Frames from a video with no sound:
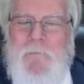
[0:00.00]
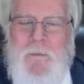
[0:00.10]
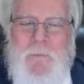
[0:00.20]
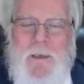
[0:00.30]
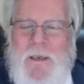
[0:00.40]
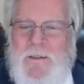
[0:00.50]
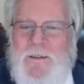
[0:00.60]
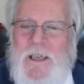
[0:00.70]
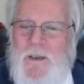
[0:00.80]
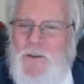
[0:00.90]
Because
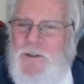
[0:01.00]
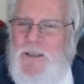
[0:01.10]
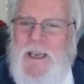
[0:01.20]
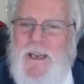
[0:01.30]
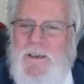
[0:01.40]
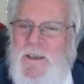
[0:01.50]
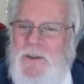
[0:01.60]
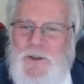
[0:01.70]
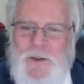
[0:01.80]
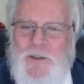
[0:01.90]
they understand
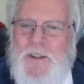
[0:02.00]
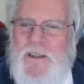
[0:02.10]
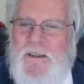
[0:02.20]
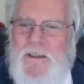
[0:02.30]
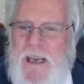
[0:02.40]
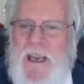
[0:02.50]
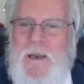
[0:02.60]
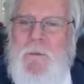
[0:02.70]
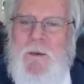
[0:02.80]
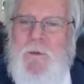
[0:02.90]
it's just a
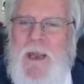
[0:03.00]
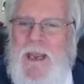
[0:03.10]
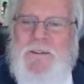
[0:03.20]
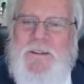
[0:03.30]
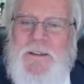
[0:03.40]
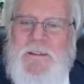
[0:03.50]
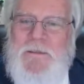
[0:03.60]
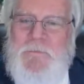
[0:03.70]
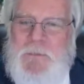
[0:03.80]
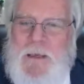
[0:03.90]
game of asking
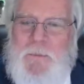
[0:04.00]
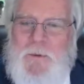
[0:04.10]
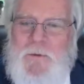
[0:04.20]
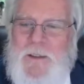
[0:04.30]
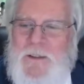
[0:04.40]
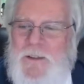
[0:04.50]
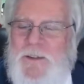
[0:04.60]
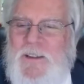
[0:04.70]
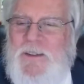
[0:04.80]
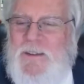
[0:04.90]
people. It's
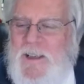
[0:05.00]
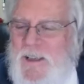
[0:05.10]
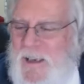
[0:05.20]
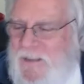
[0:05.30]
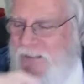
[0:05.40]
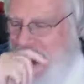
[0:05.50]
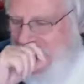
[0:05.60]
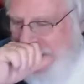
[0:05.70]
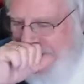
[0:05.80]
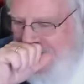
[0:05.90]
just it, and
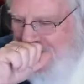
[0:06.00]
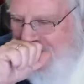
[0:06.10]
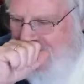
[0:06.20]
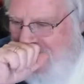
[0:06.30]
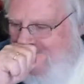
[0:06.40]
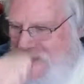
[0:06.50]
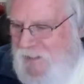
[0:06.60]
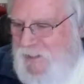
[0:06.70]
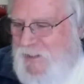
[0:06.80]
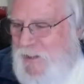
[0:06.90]
I
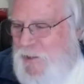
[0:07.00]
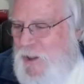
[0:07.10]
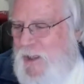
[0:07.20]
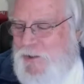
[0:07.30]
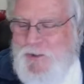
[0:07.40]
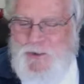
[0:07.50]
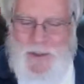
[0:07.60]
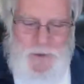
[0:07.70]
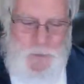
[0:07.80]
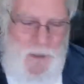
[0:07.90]
listened to Josh and Jenna
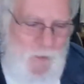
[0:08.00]
Zwagel